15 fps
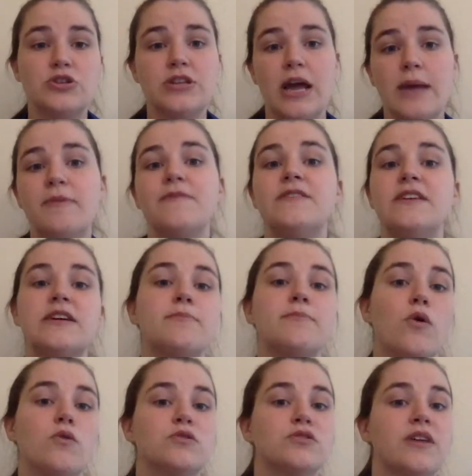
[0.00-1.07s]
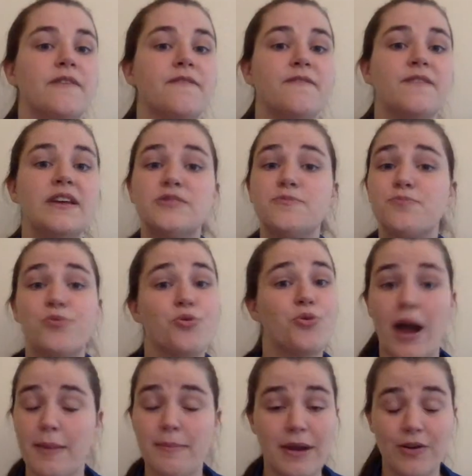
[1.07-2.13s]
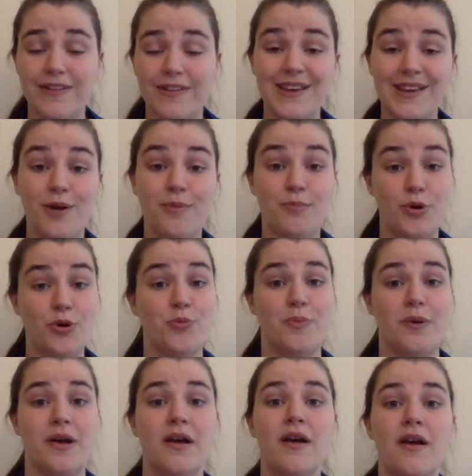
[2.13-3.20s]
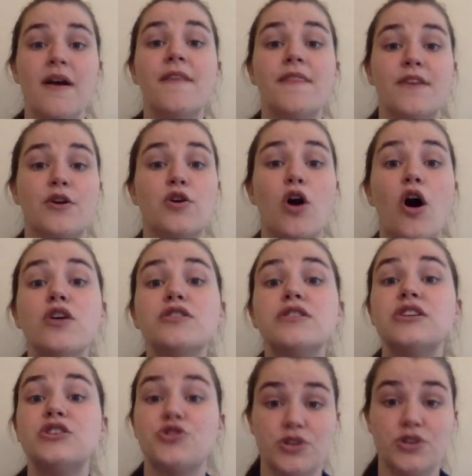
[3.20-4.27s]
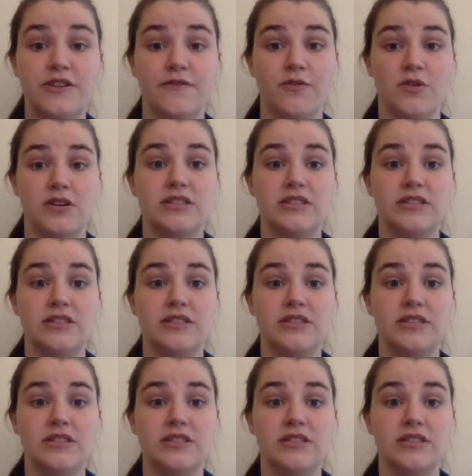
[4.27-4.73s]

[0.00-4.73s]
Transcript: type of decomposer that feeds primarily on poop. They're called detritivores,